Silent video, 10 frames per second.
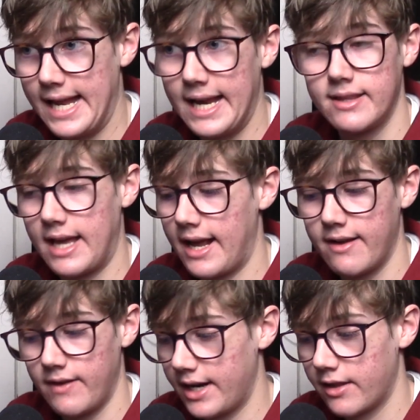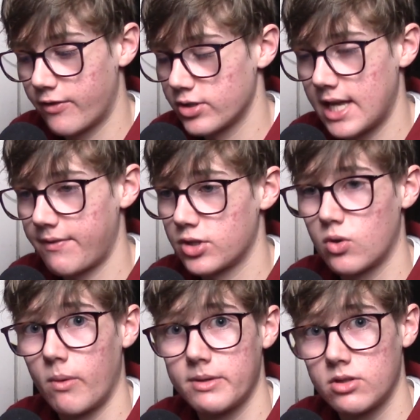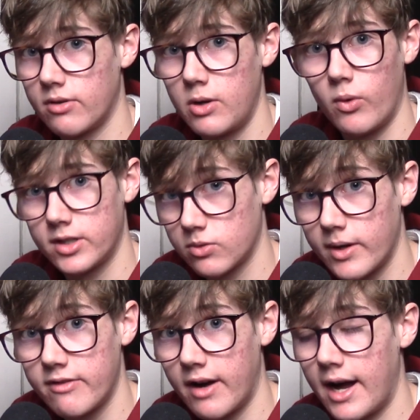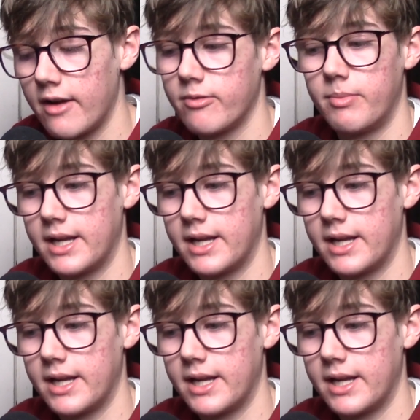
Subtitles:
at the end of the first half, the score was 31-25.